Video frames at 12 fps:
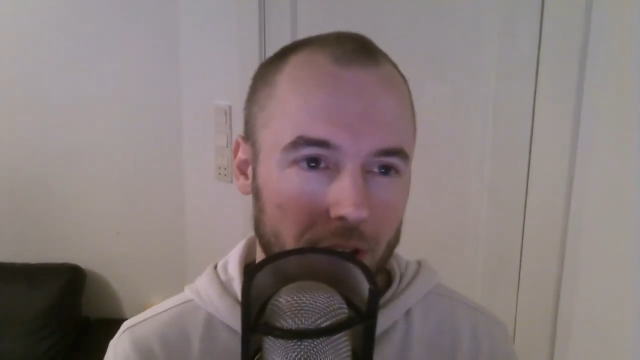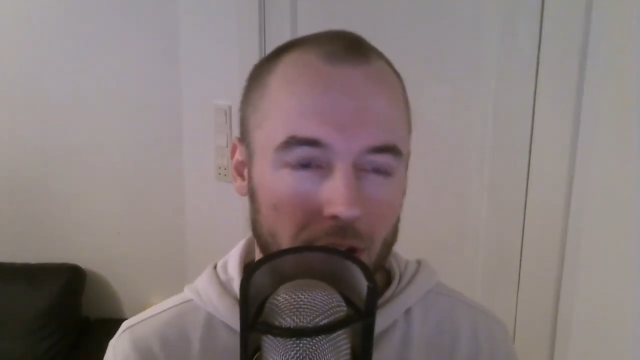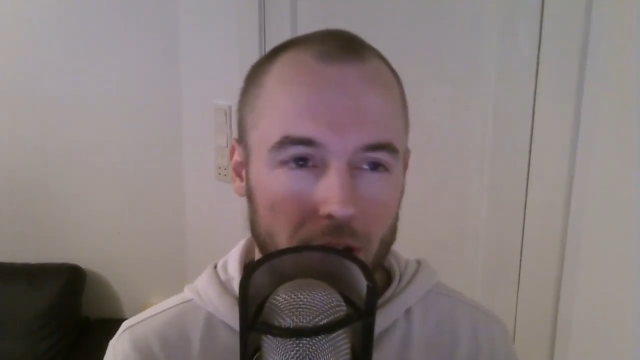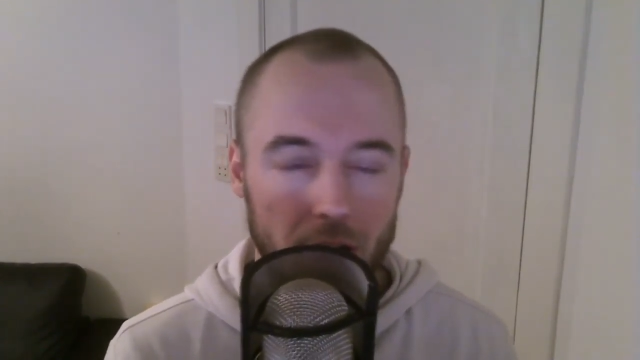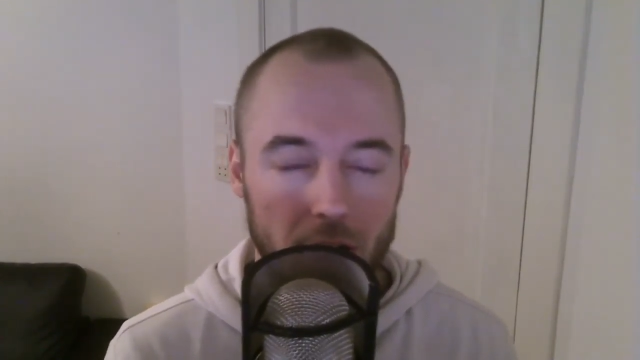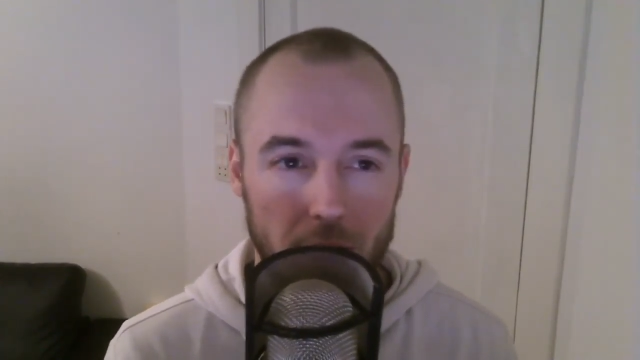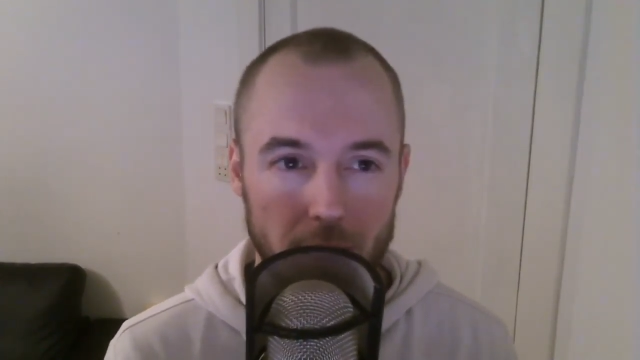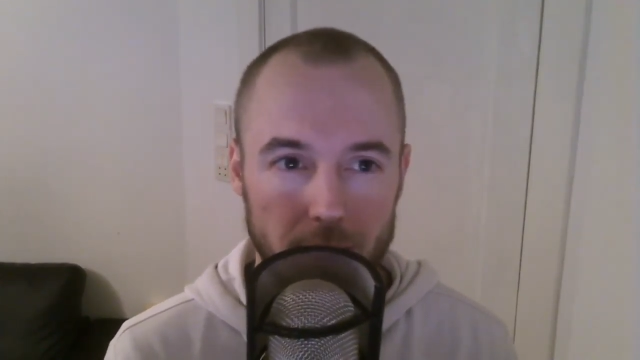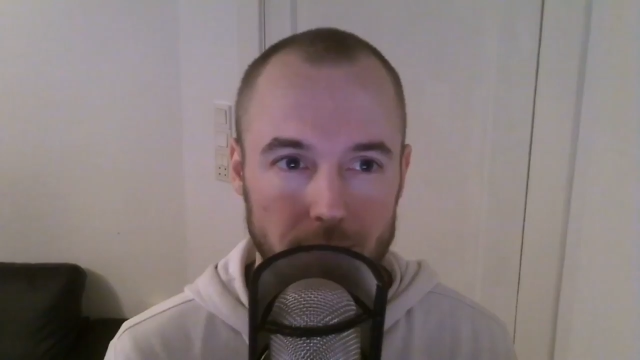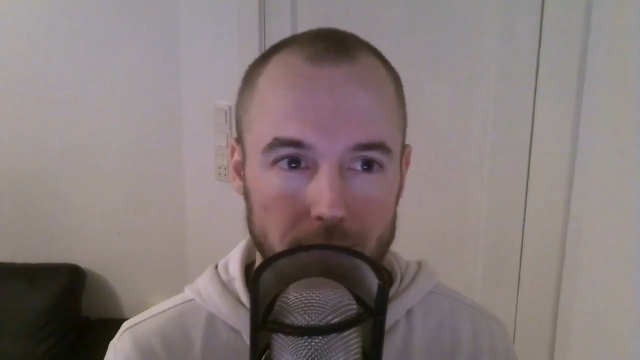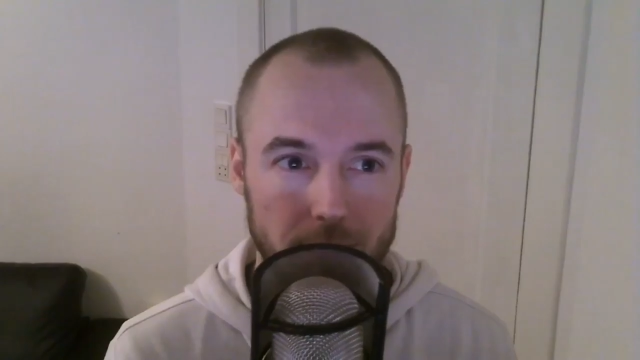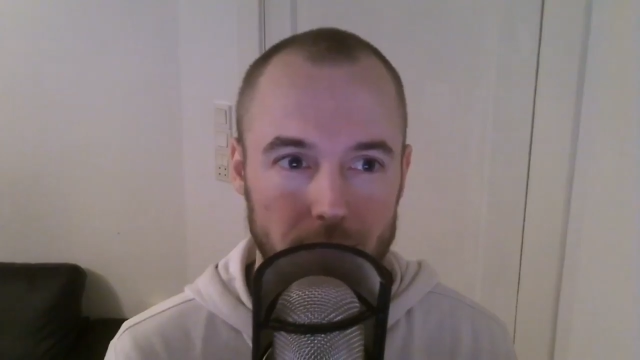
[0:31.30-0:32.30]

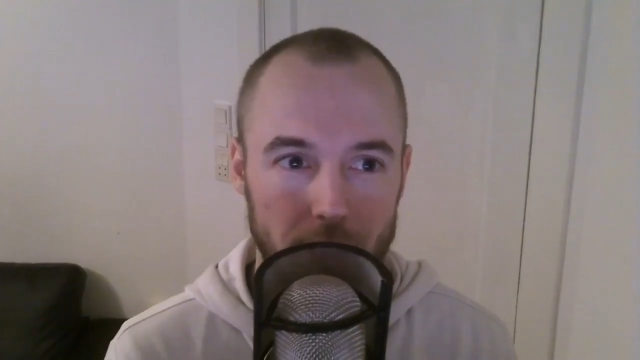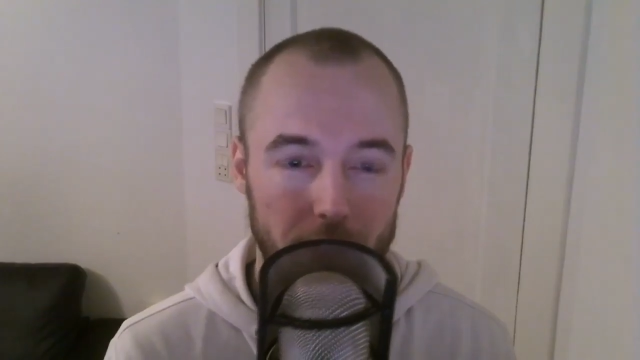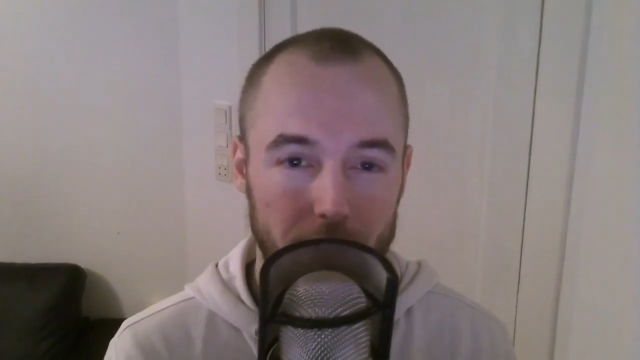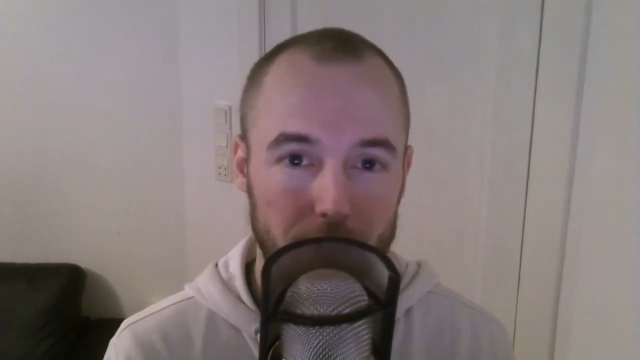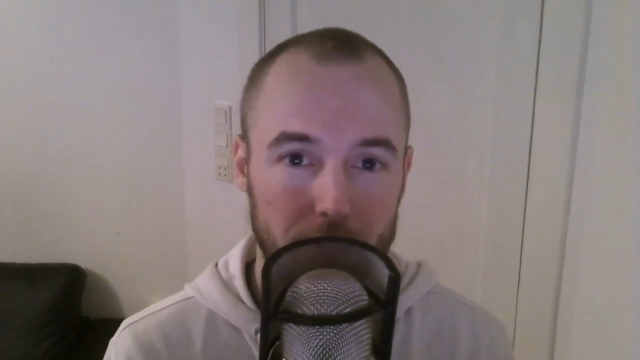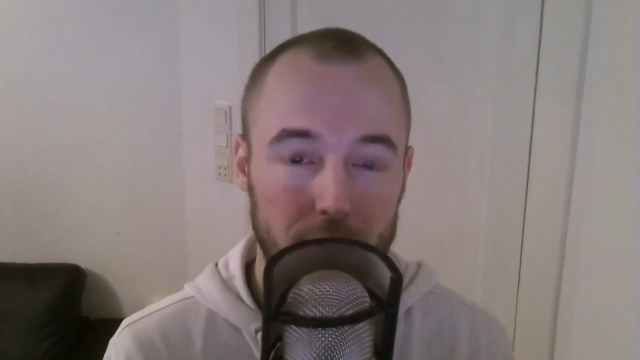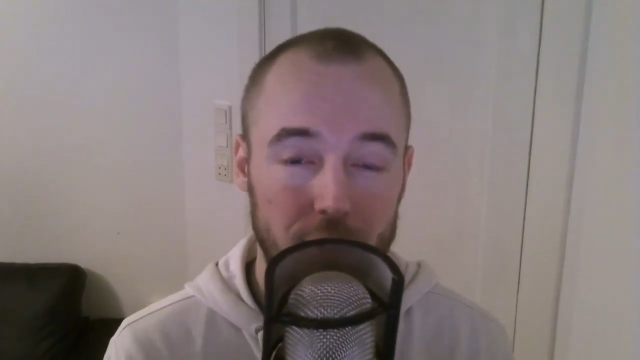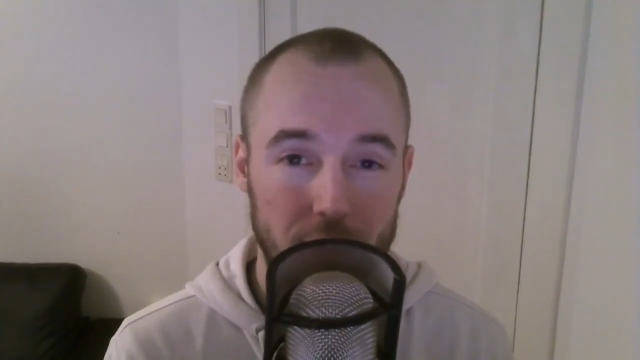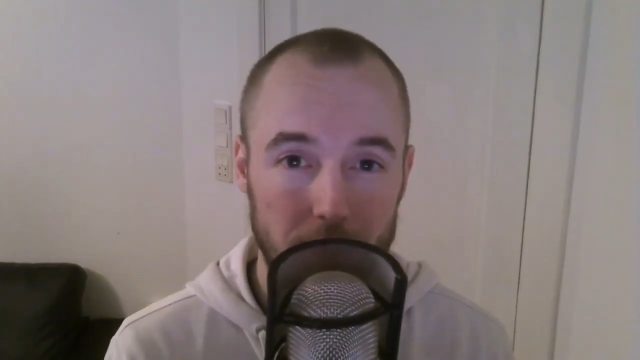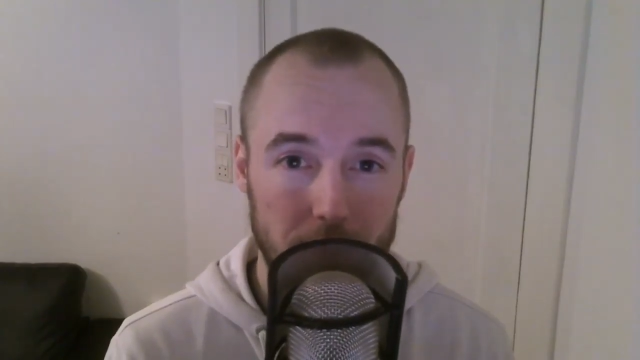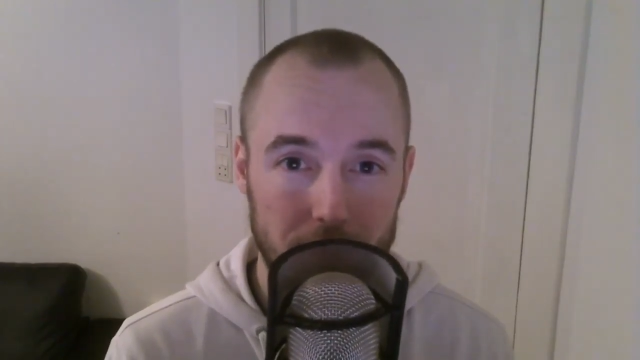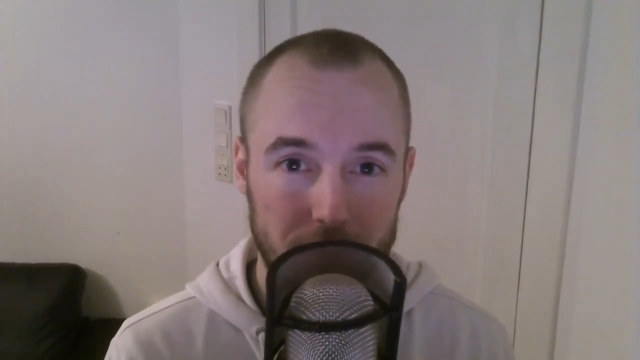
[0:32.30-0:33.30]
um, a lot of
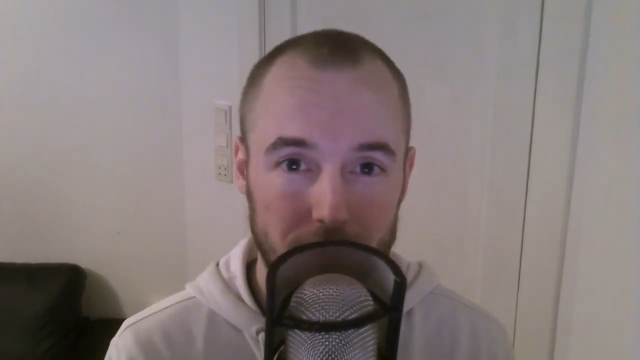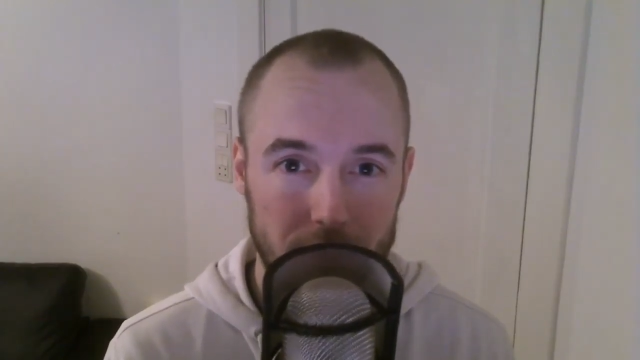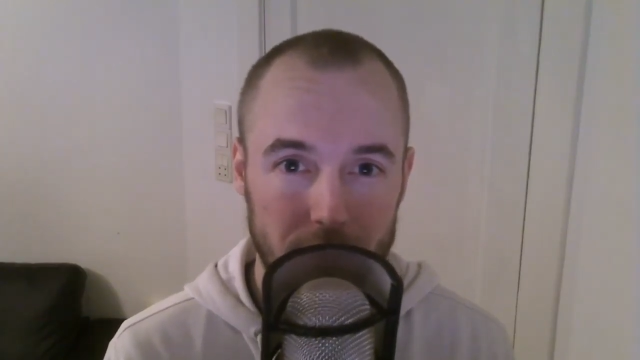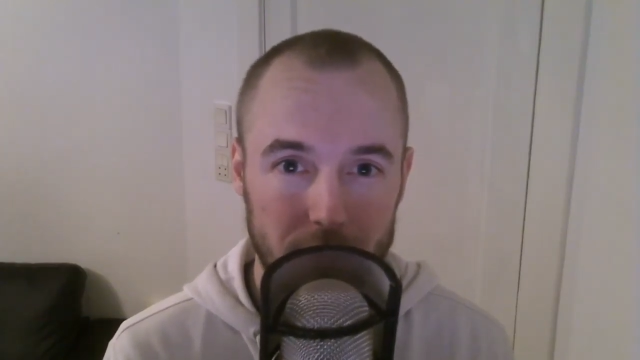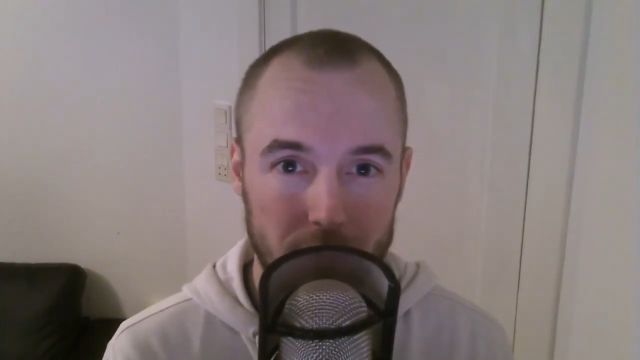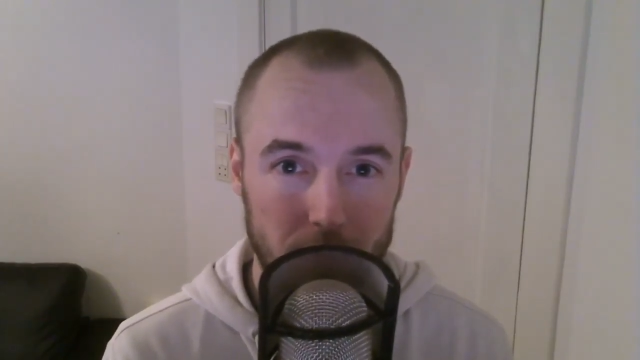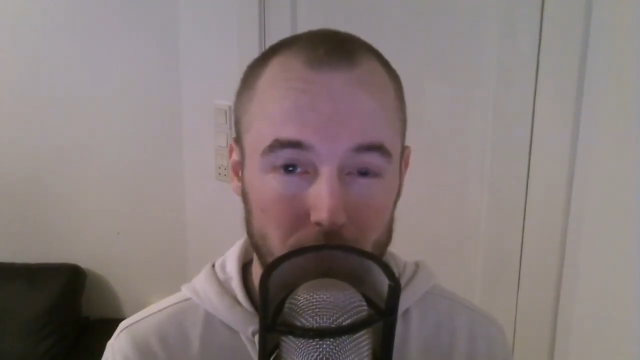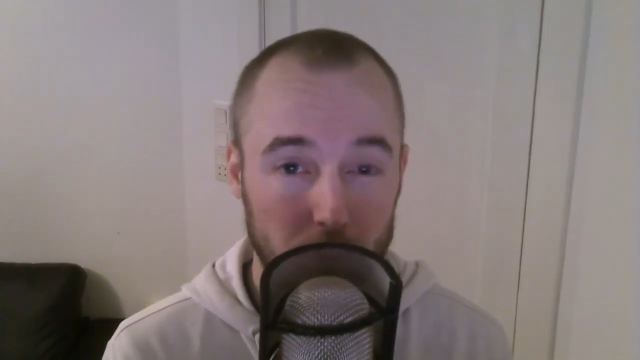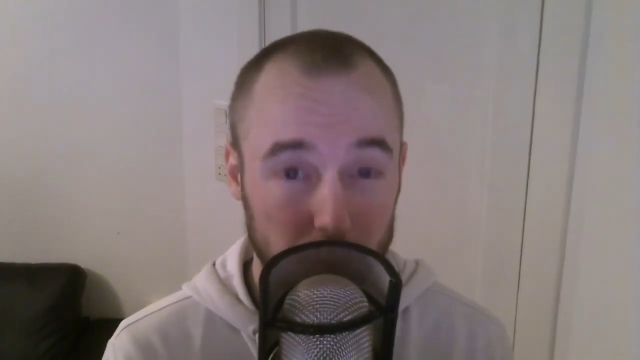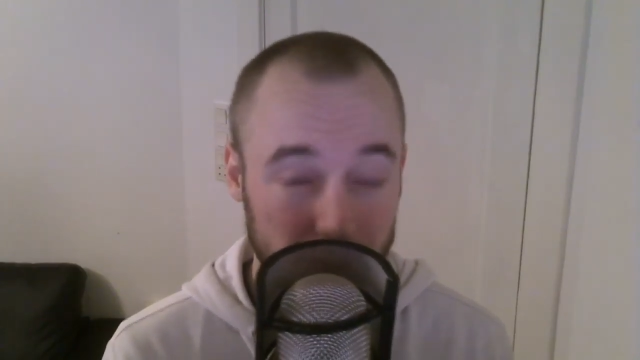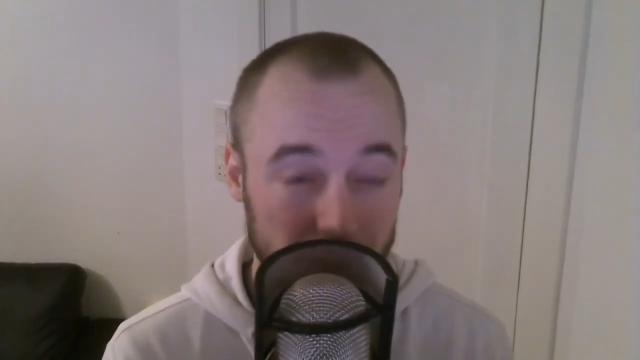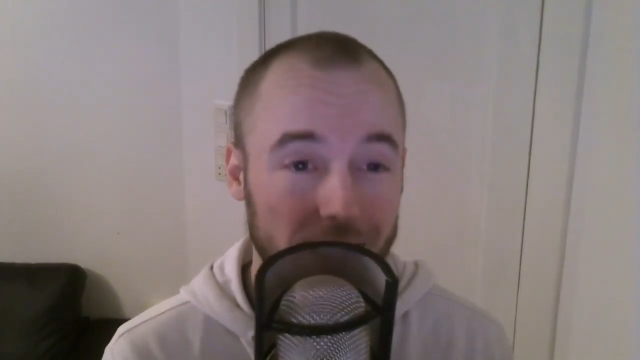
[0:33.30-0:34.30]
gems, which will
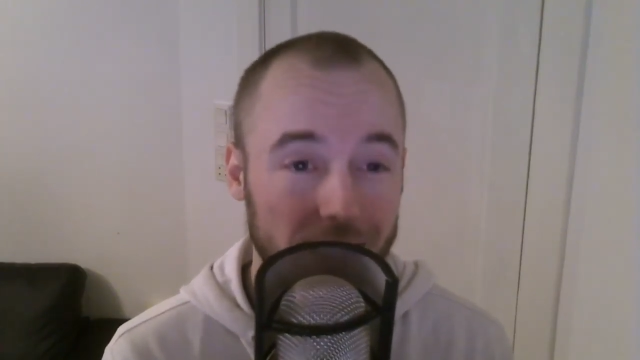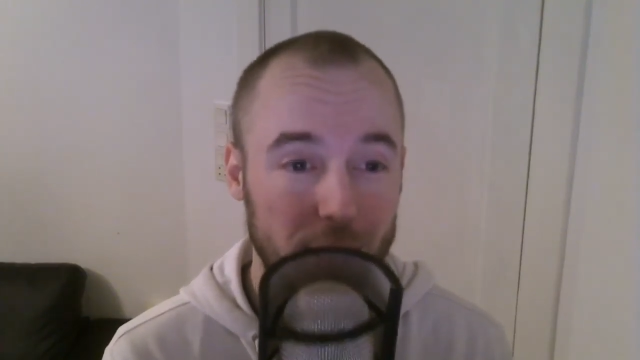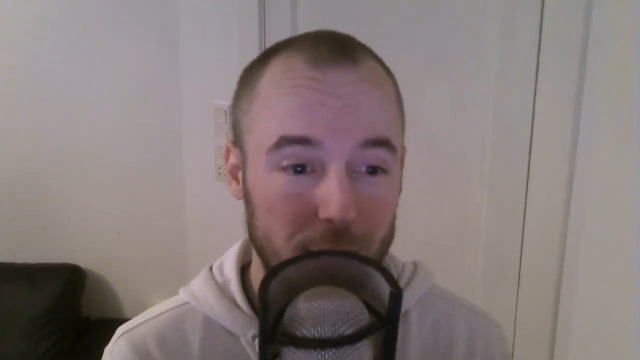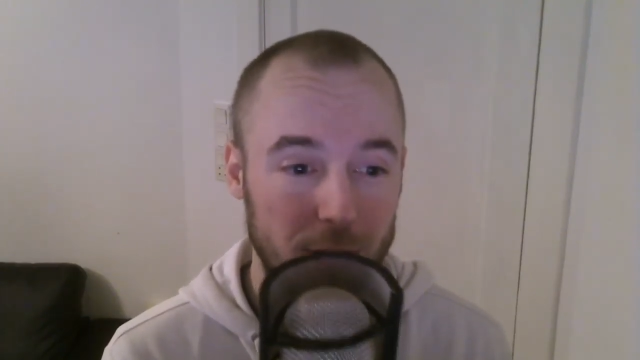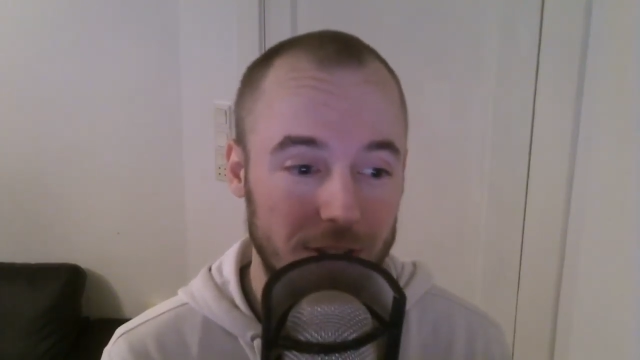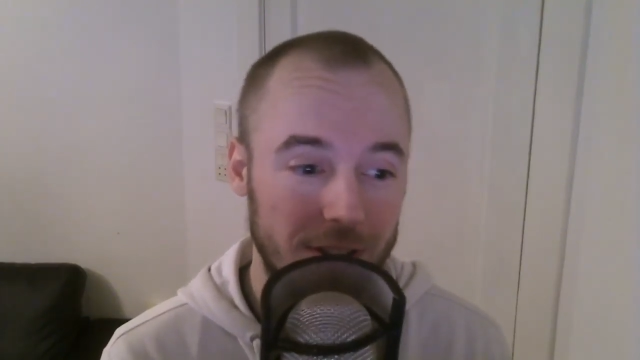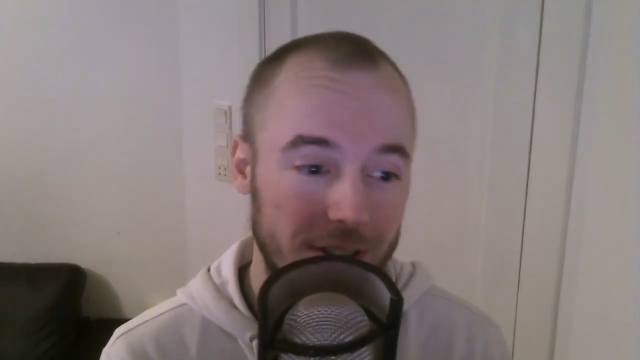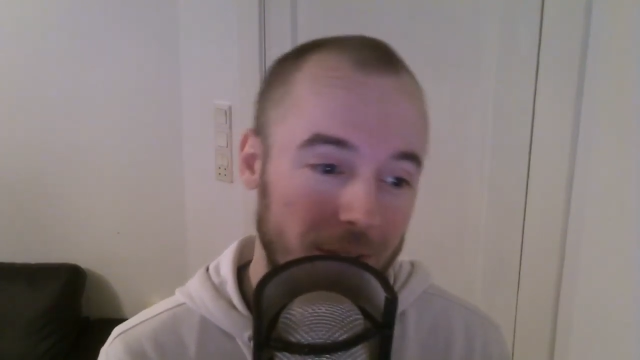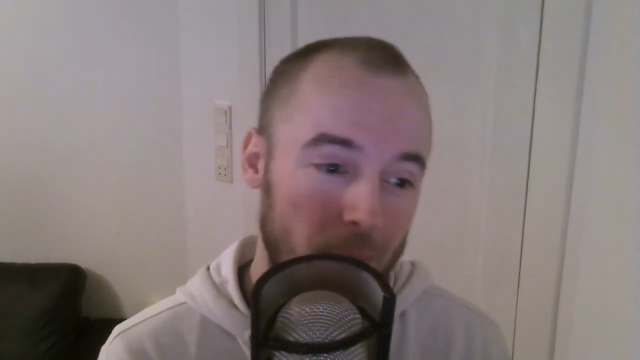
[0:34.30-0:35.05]
be nice because